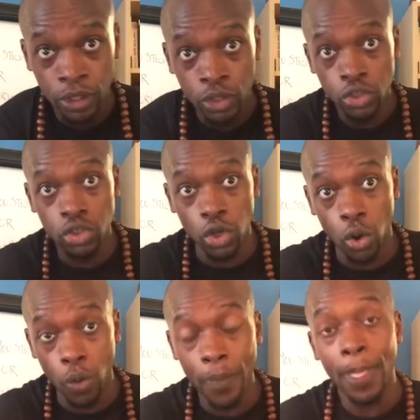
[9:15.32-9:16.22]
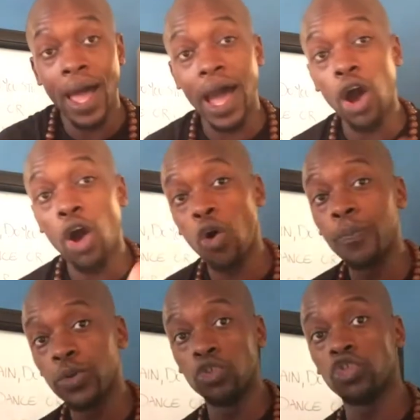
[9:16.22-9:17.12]
So I
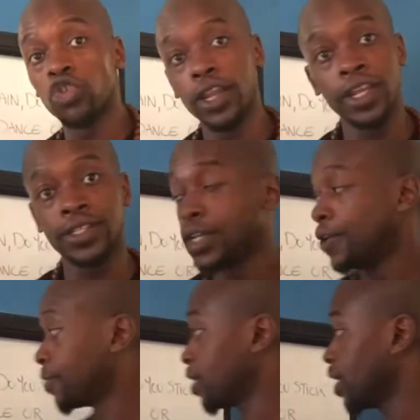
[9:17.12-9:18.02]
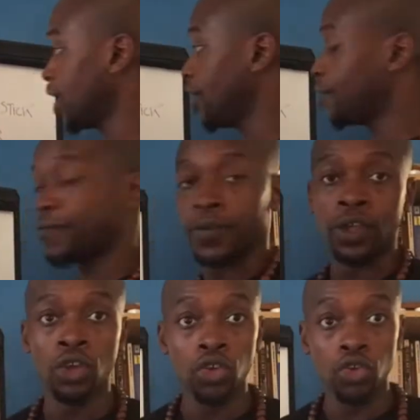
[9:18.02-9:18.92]
hope you enjoy this. If
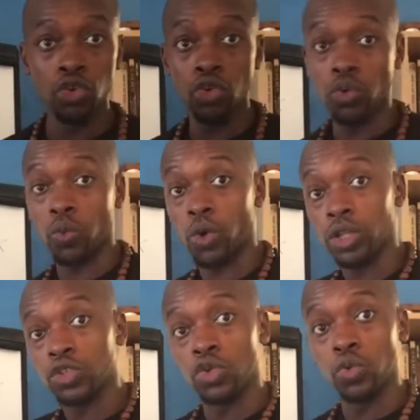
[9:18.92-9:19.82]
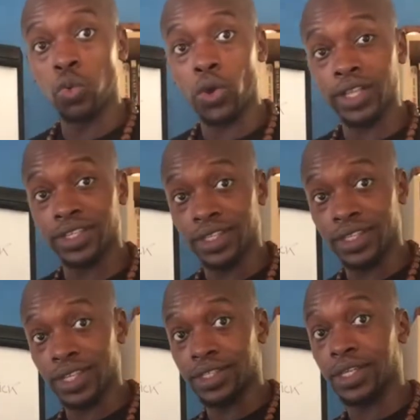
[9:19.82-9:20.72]
you want to watch
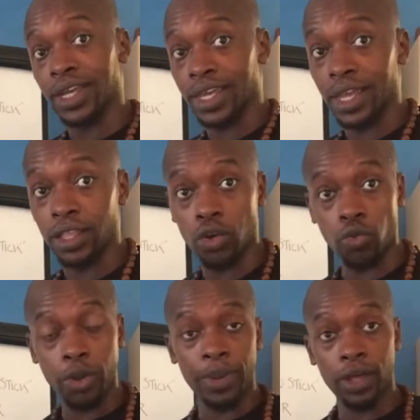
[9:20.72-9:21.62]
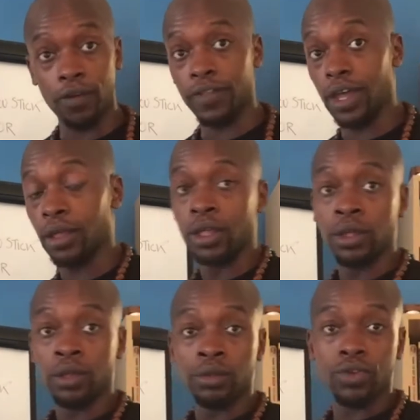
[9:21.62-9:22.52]
this again, a replay of that,
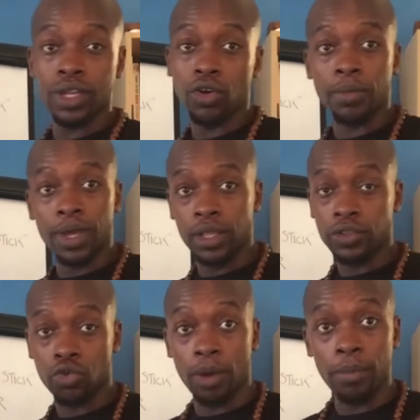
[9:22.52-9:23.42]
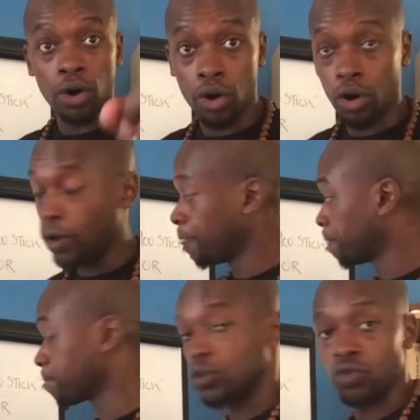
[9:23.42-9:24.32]
you can go on my Instagram, or
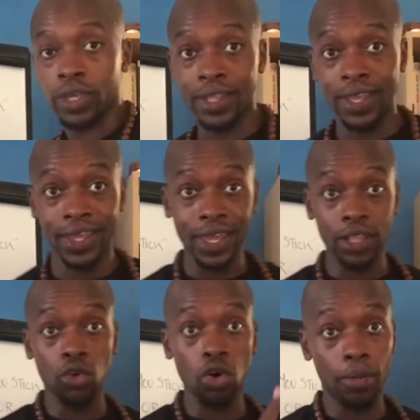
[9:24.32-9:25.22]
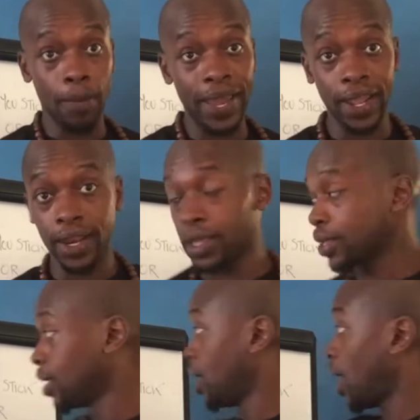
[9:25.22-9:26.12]
you can again go on my bio
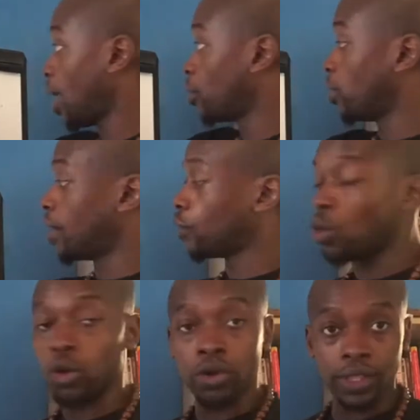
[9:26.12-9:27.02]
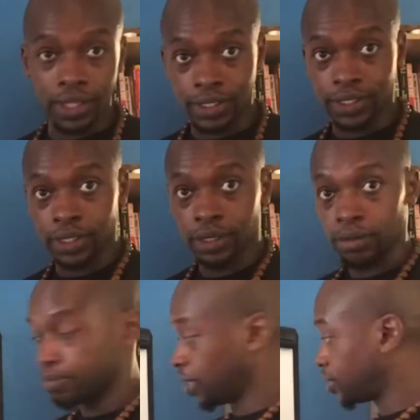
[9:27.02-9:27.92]
link. I'm going to have all of this
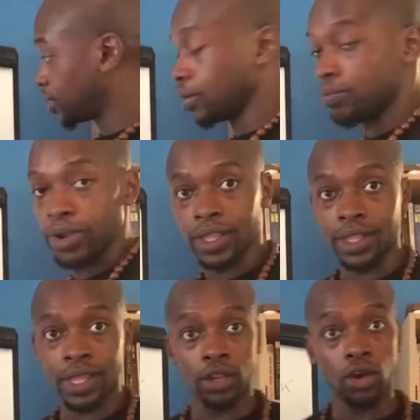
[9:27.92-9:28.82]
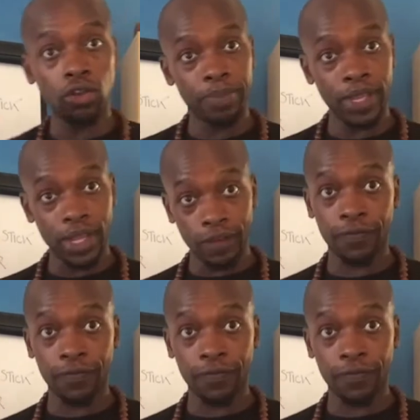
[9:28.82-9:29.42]
basically breaking down on a PDF